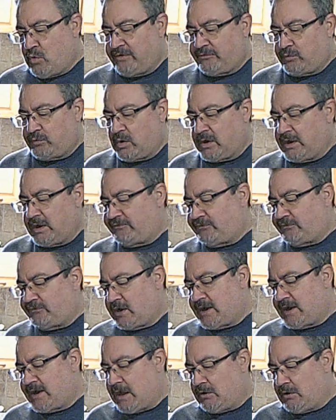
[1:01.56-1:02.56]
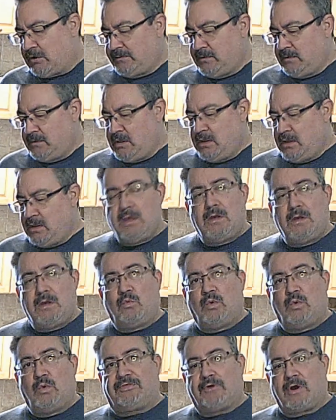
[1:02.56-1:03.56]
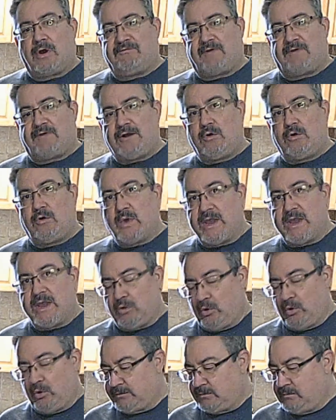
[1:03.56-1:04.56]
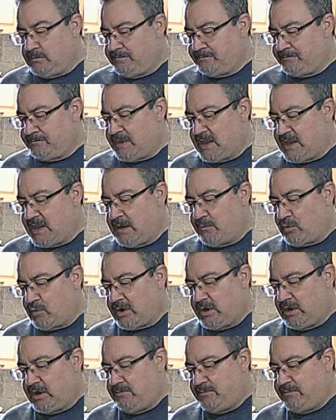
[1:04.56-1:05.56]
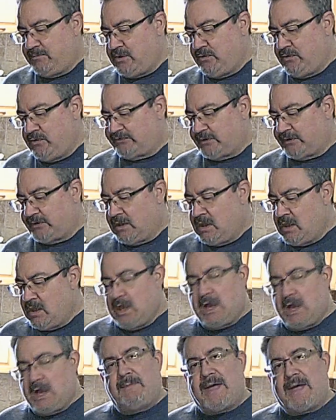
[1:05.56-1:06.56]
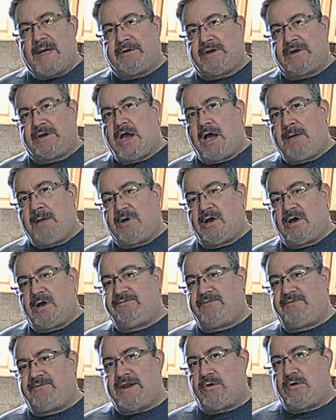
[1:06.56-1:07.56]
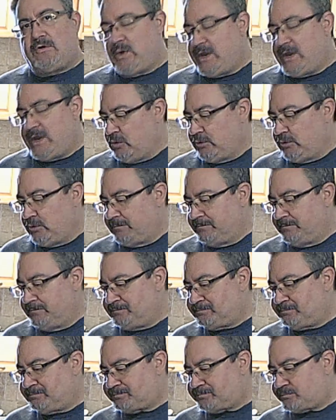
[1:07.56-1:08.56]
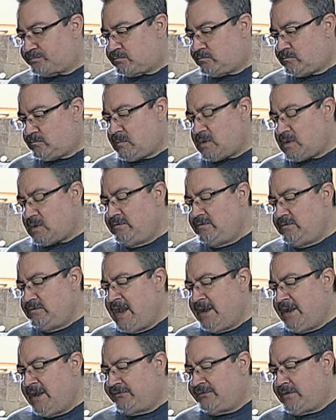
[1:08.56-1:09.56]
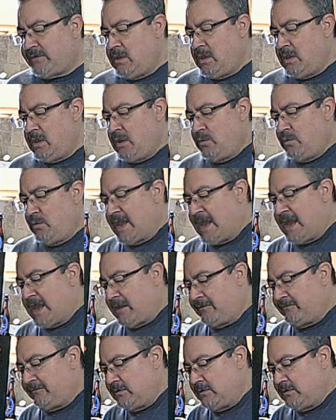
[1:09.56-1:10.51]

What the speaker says: we're going to start out with our vital wheat gluten, and we're going to be using about a cup of vital wheat gluten. Next, we have